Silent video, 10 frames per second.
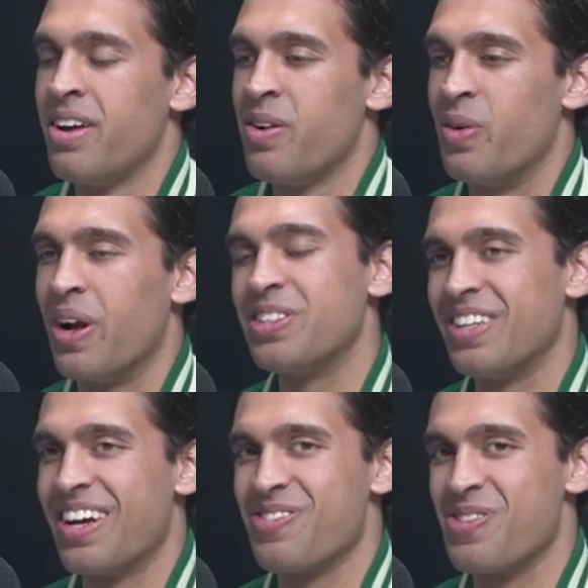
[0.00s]
when I was in
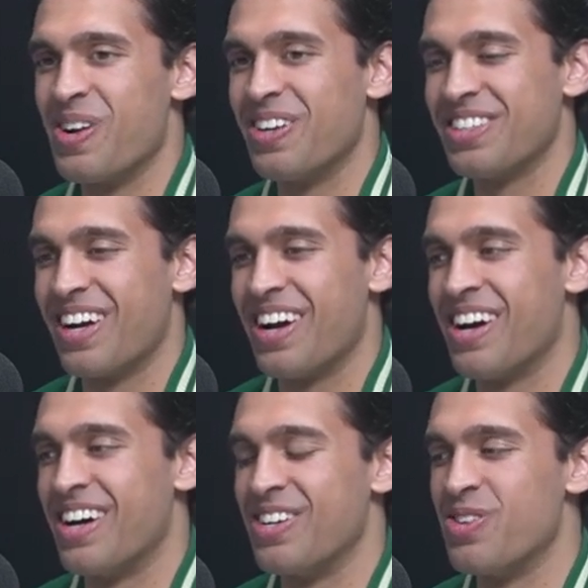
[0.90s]
like for when I was in
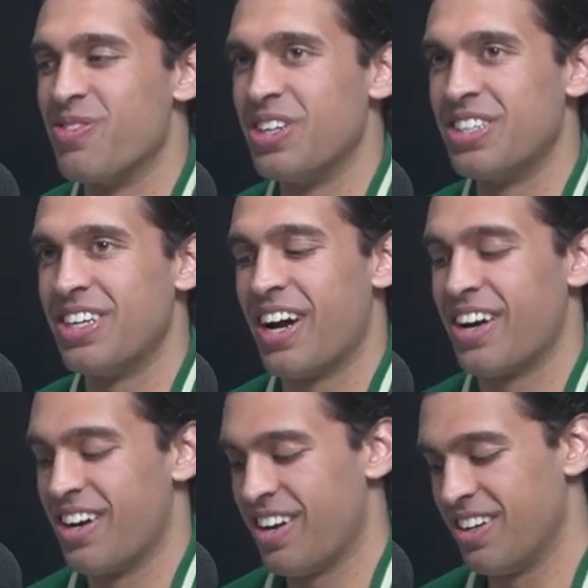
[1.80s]
uh, university, I had
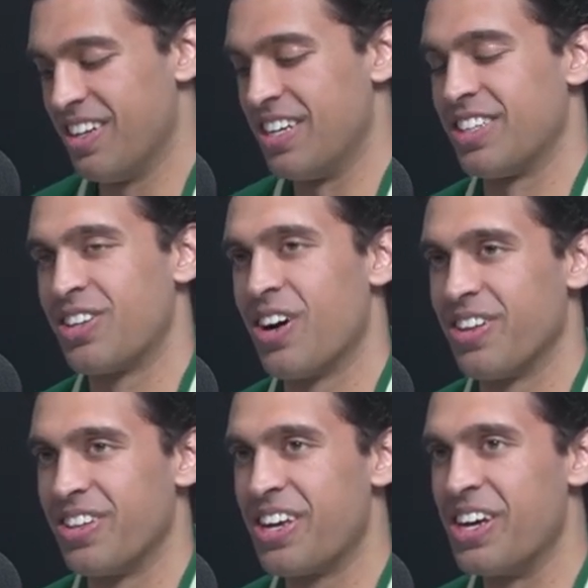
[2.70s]
a, had a list. I'd call it
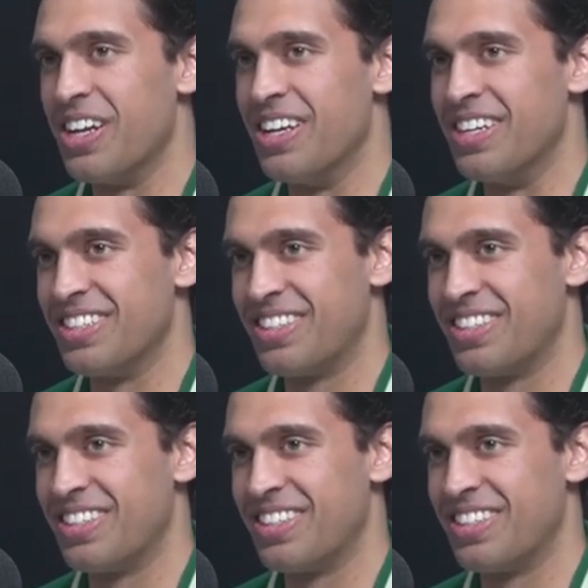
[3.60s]
the kill list. Kill